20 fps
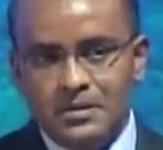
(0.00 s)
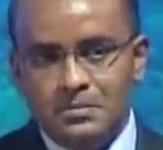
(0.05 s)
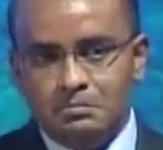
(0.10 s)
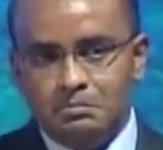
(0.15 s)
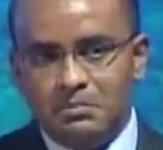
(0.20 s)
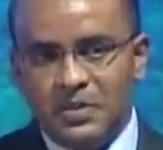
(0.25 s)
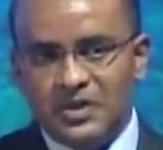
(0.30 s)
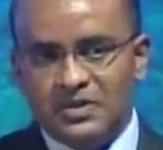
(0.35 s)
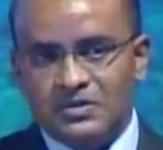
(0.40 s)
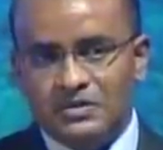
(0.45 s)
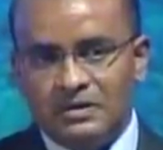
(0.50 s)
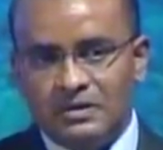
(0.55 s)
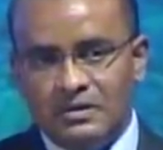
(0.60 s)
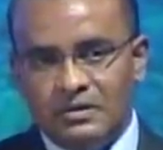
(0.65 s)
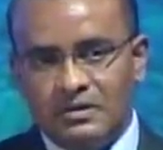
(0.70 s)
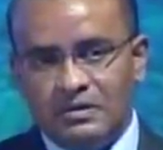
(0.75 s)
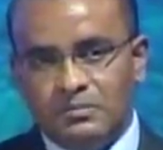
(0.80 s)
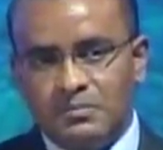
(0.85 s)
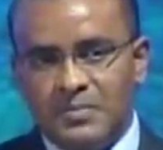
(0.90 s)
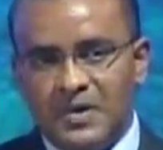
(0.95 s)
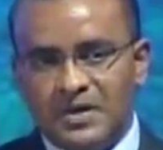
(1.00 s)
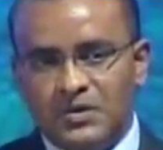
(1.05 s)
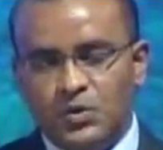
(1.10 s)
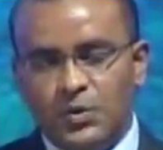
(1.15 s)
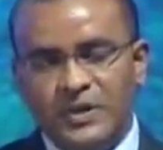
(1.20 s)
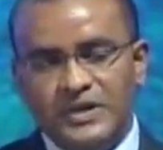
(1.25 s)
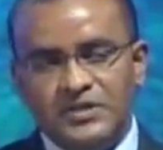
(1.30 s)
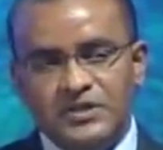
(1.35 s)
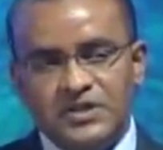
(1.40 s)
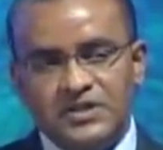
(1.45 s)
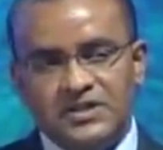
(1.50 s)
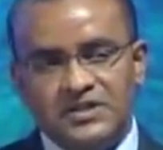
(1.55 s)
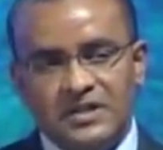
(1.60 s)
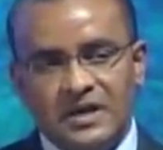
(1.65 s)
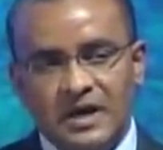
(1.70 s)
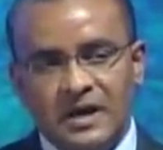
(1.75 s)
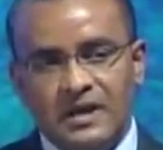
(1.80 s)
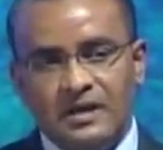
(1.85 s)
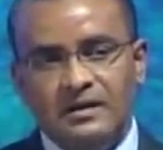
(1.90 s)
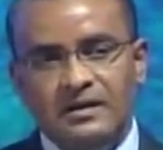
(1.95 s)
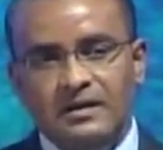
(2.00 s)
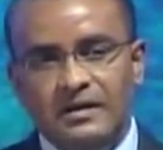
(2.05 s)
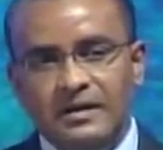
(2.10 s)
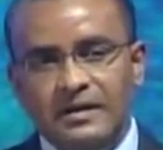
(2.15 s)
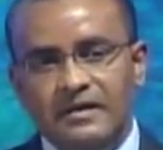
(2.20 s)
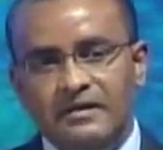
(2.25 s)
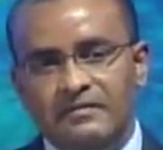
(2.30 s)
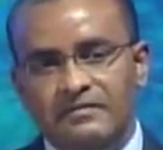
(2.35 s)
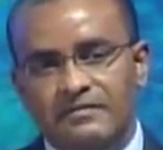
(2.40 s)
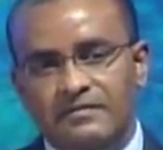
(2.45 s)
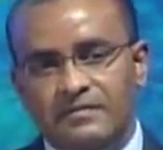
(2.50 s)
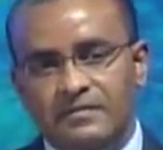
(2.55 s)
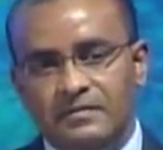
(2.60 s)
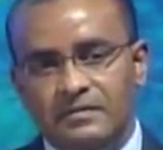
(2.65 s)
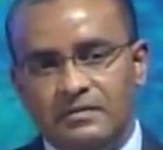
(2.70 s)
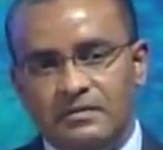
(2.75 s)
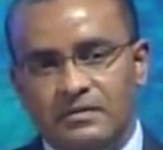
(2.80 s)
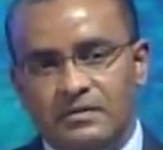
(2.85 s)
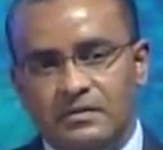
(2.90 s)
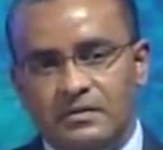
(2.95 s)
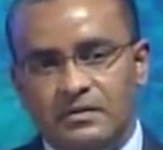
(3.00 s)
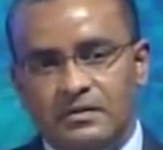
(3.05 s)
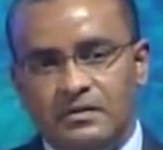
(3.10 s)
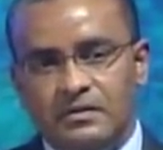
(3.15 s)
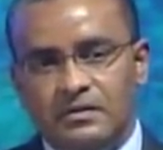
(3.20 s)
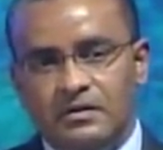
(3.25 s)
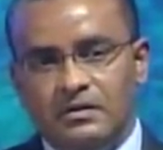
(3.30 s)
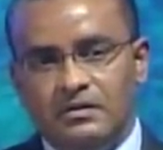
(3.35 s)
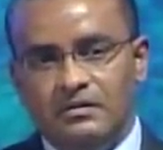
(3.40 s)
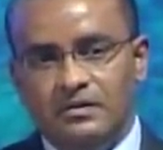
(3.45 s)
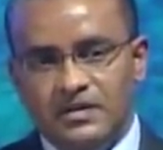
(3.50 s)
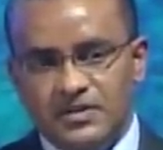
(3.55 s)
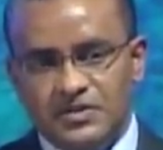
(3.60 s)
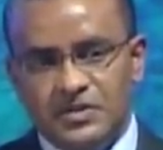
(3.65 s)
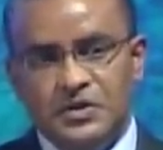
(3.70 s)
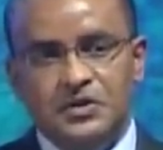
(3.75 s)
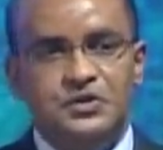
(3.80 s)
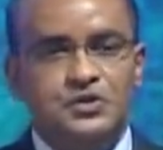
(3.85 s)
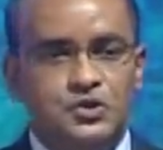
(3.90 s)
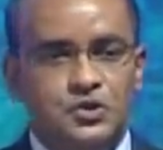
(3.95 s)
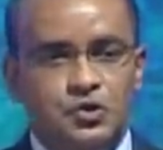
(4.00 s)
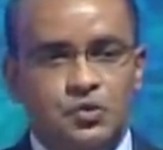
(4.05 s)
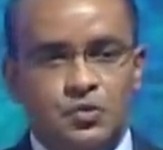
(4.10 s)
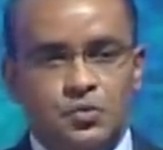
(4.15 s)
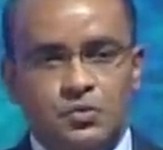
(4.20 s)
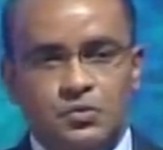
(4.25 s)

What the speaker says: But we just can't leave this issue